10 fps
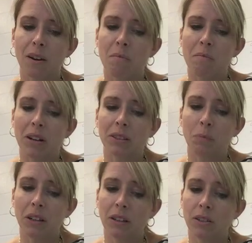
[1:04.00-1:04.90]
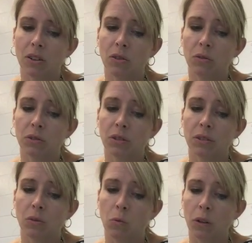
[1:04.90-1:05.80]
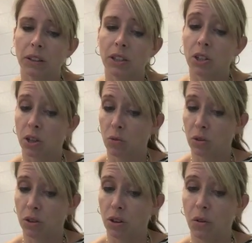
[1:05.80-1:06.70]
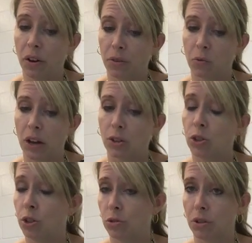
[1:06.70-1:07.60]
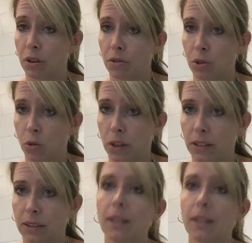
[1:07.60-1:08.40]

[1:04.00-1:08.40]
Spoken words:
There must be an adult willing to go with you, otherwise choose another choice.